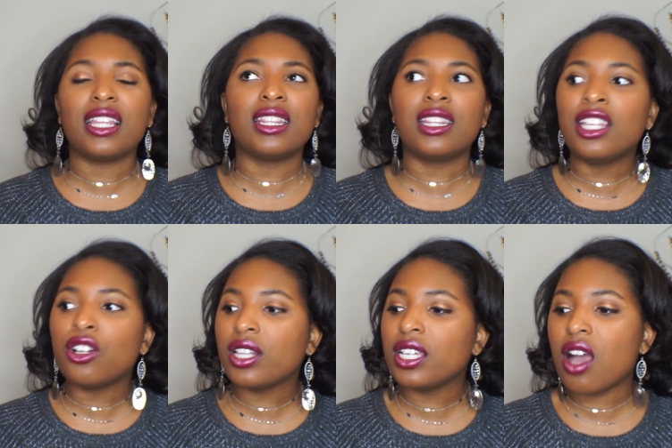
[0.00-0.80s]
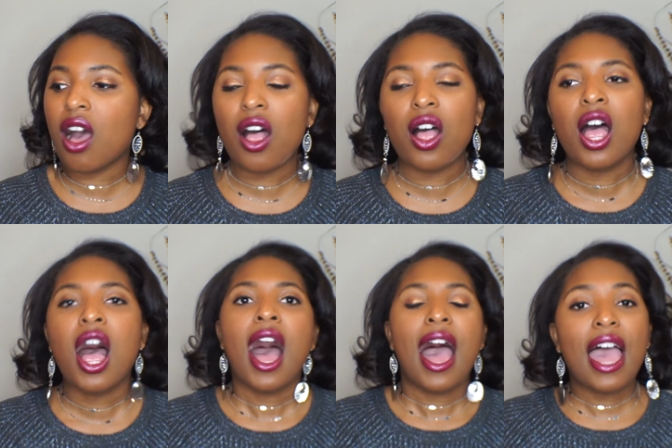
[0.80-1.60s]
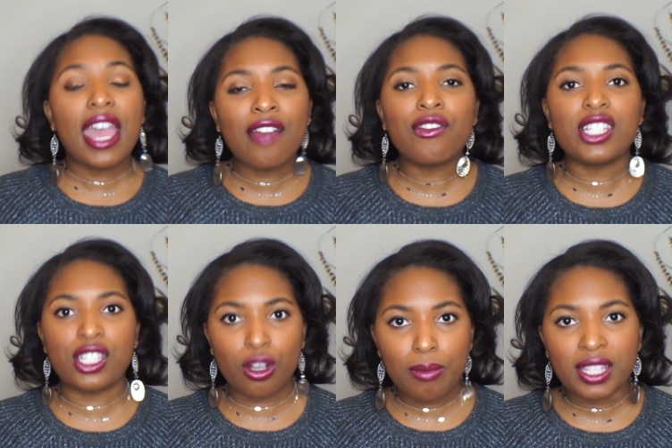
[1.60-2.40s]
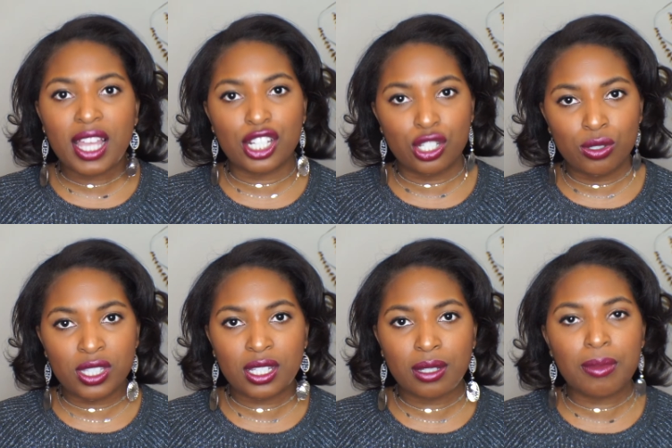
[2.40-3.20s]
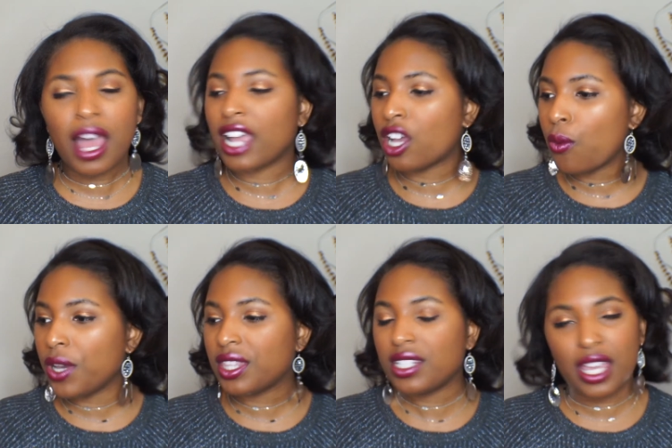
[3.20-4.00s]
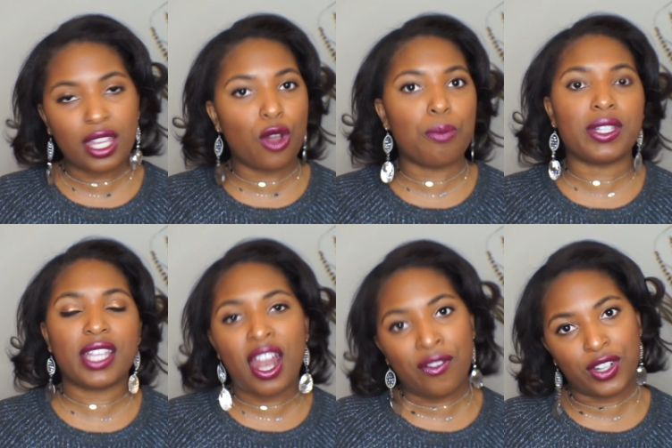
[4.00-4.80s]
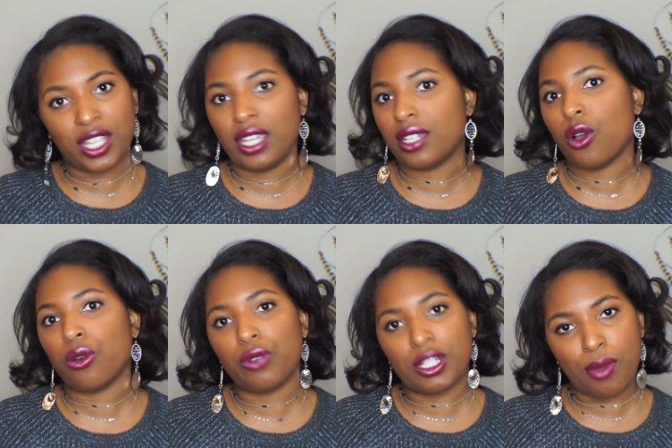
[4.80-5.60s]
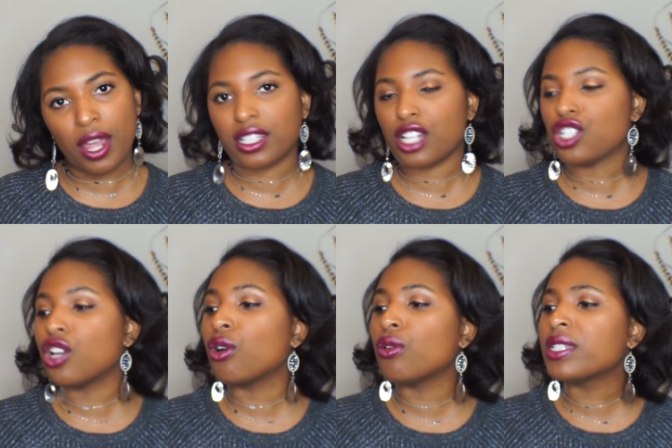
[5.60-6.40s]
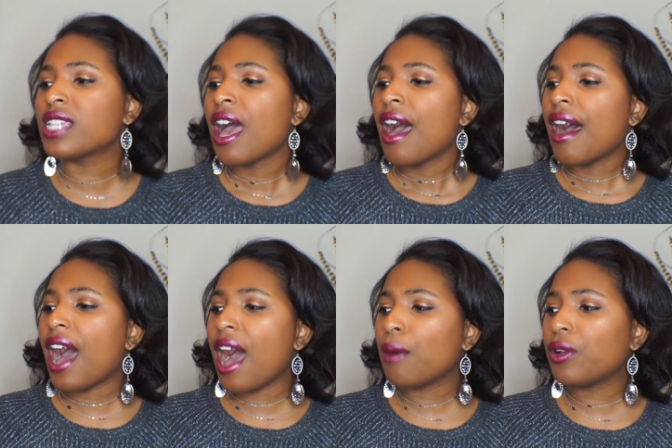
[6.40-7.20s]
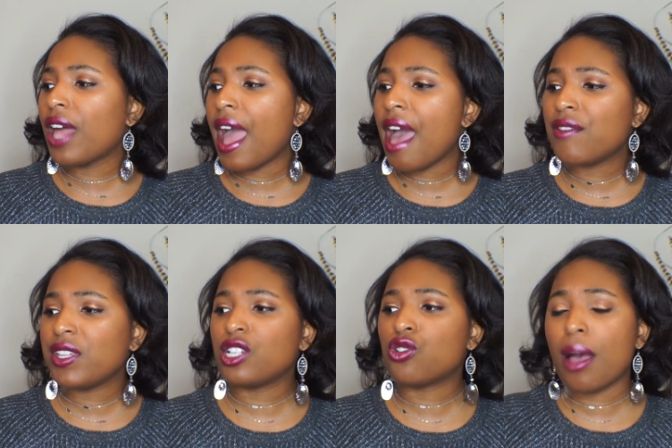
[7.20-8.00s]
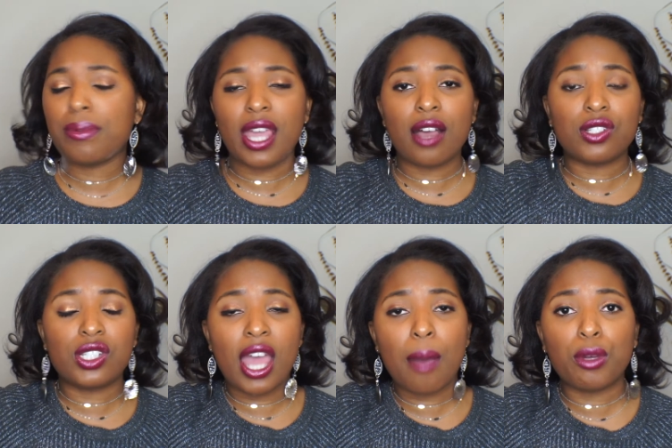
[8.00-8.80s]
literally, y'all, every single month I choose them. I go in the day it opens and I forget which products I chose. I will have in the drop down down